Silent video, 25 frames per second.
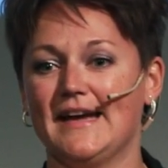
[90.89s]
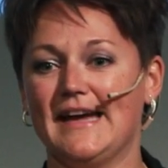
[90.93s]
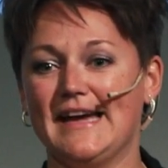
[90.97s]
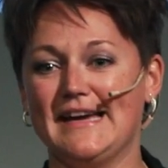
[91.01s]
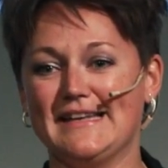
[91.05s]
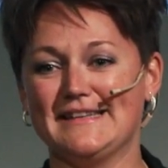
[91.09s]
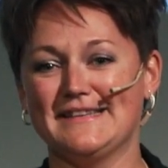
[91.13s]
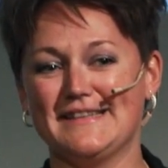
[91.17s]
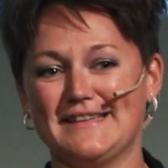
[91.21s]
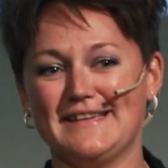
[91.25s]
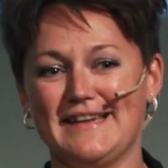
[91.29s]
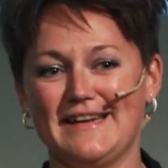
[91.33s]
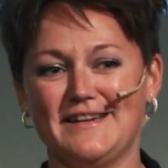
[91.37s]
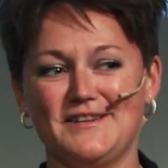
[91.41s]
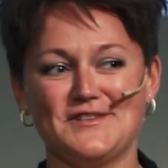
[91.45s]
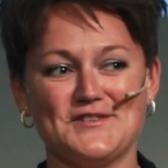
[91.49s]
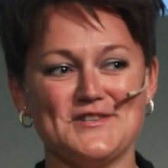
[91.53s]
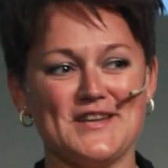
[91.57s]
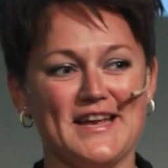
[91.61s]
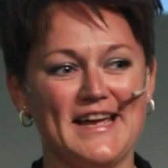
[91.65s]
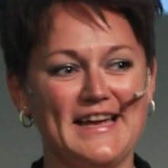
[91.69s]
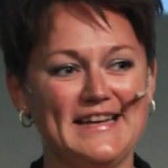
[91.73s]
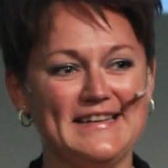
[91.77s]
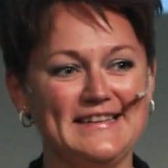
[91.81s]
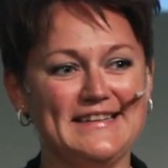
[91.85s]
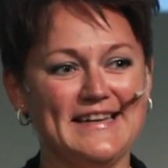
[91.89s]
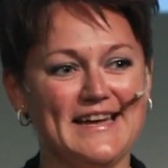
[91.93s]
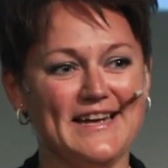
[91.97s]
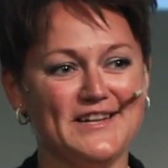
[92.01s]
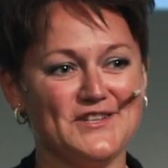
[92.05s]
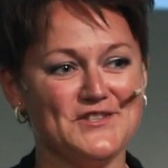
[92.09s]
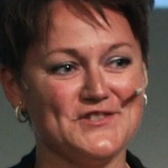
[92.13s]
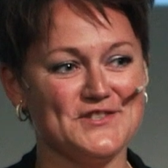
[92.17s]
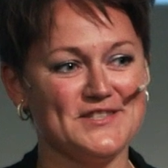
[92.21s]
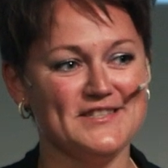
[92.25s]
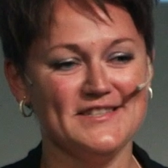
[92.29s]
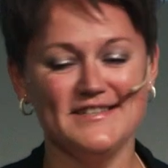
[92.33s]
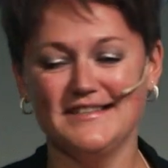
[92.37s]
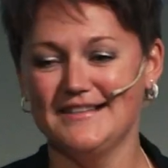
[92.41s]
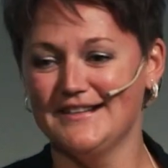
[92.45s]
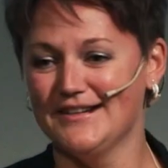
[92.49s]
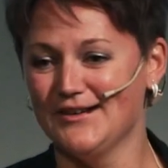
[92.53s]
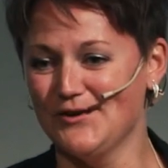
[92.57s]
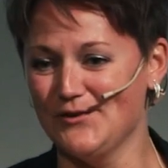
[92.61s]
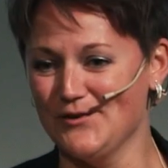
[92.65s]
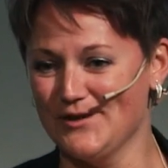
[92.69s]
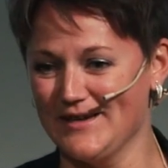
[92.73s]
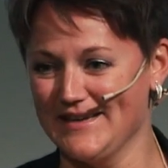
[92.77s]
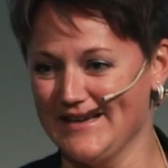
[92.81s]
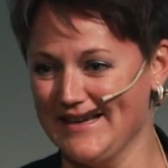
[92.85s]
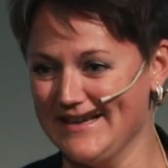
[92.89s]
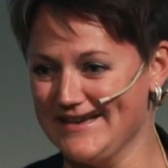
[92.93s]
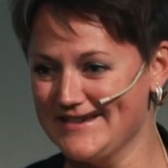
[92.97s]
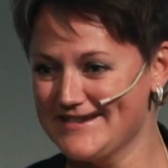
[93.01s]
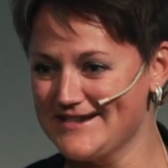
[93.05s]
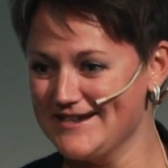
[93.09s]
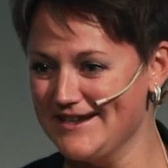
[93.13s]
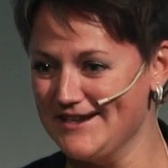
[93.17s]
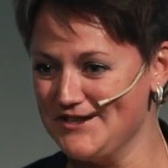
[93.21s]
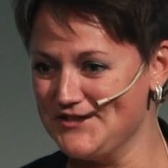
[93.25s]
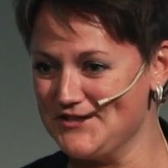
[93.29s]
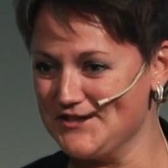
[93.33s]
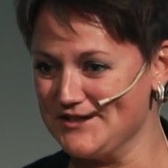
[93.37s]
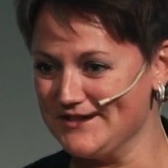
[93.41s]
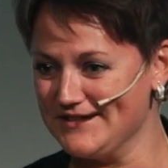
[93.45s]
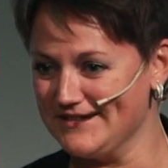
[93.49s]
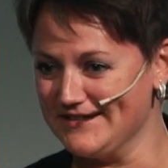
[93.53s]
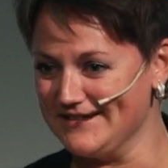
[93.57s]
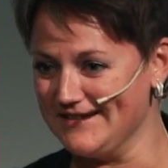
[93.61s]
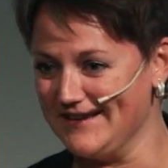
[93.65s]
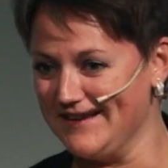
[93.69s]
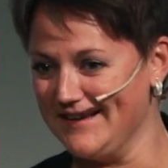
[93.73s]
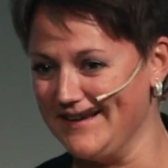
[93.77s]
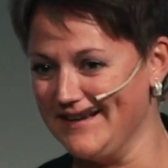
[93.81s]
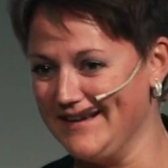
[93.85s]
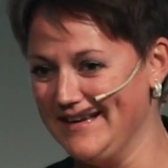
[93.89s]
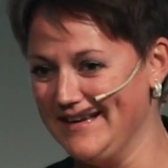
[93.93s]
And the Danish ADHD organization